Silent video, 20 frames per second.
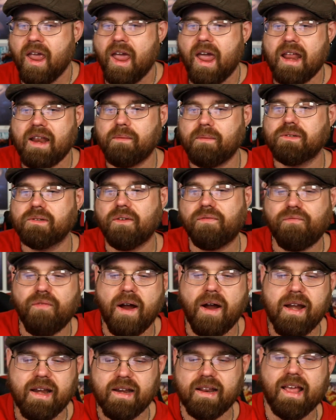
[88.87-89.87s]
And it was a
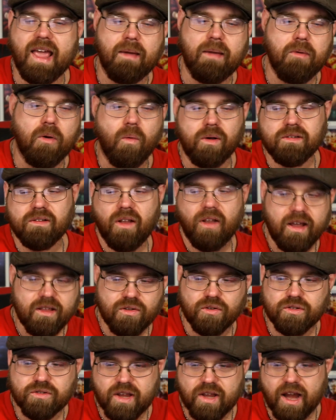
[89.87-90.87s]
fighting game. It wasn't like
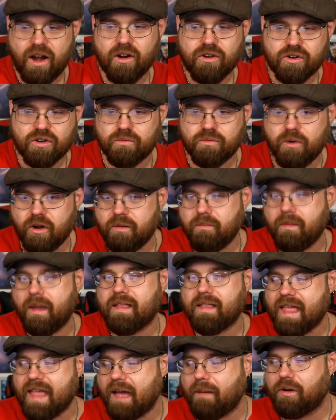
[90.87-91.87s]
those characters really
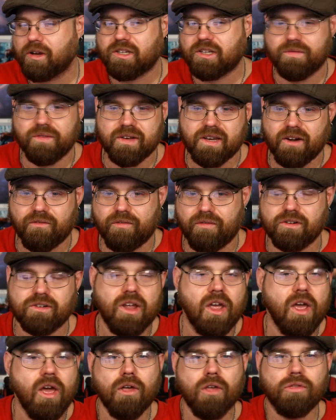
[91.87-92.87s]
made that much of a difference
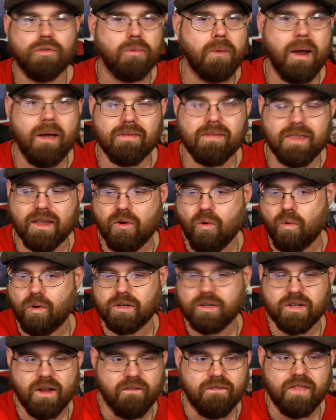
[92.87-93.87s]
throughout the
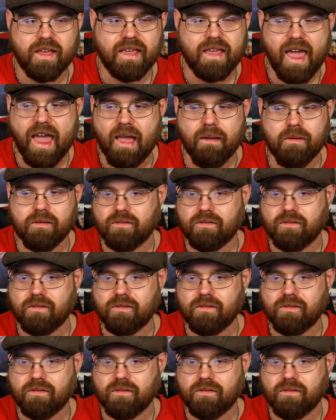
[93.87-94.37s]
course of the game.